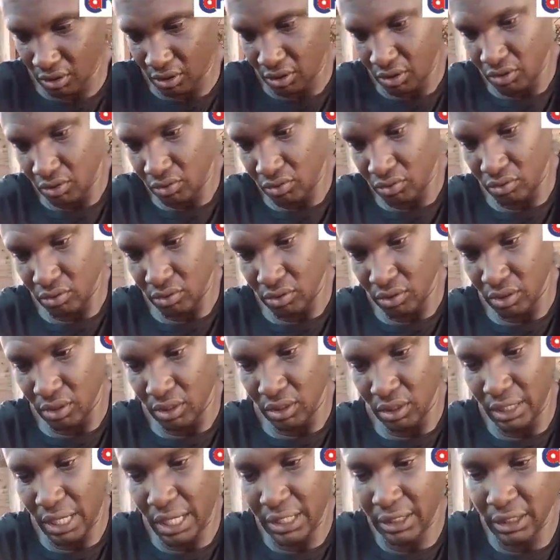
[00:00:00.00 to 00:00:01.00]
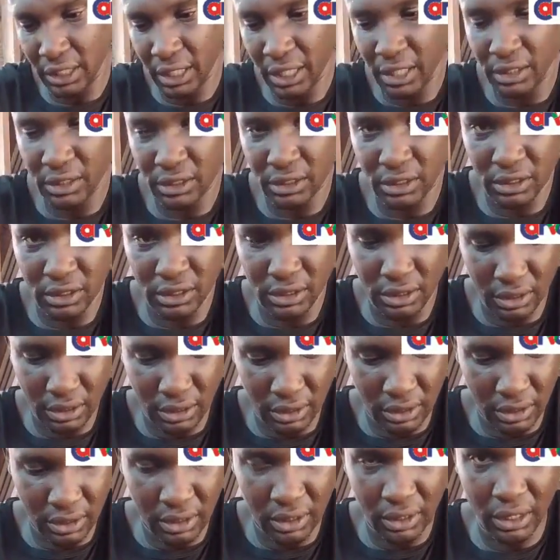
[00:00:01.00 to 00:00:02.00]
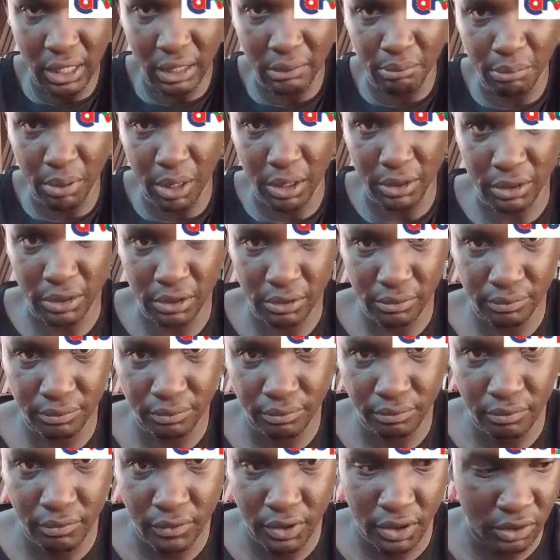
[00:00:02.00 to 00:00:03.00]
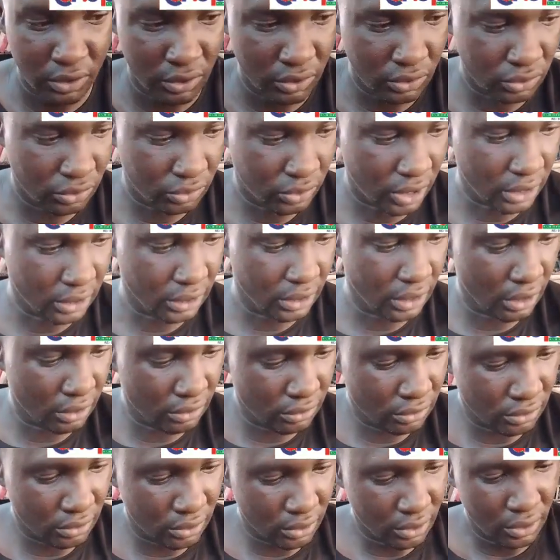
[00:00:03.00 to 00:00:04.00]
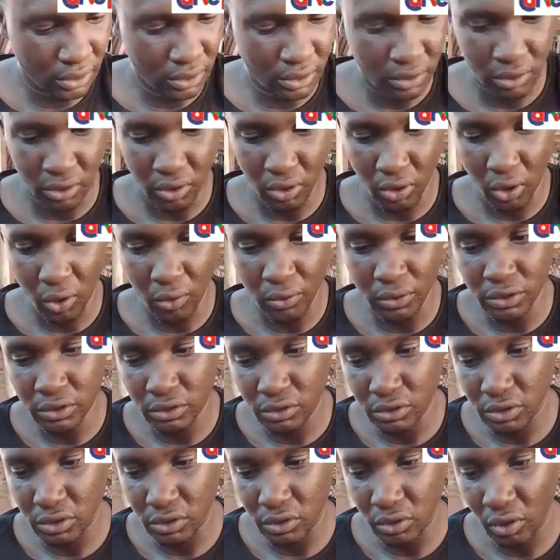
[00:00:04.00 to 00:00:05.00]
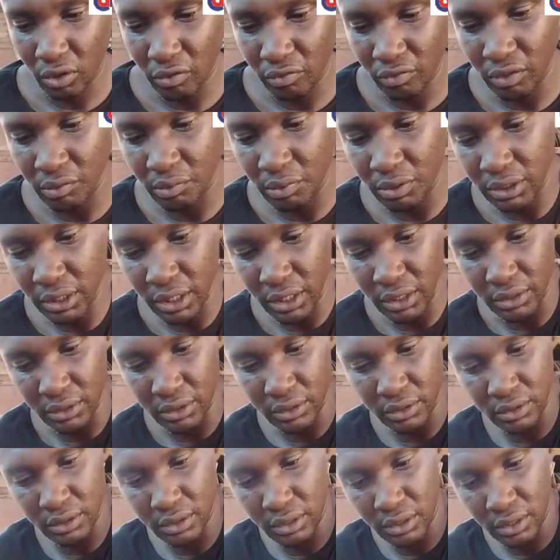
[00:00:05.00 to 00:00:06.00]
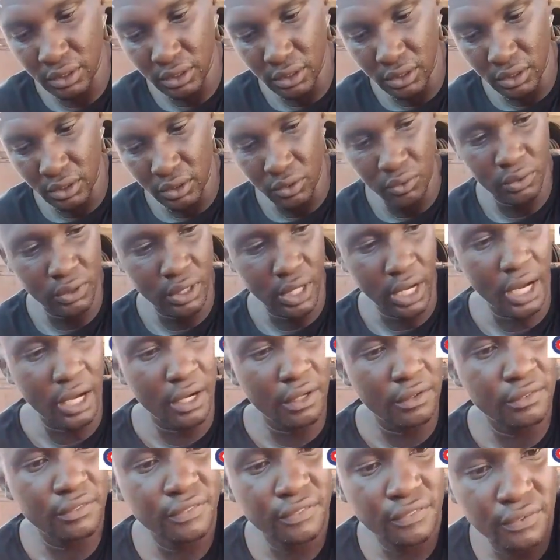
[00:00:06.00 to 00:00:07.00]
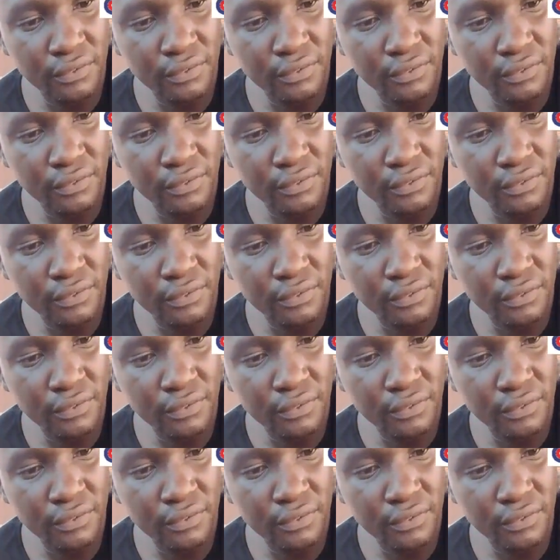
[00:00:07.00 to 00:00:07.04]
So that ends that part. So right now all we need to do is to cover it, but then we have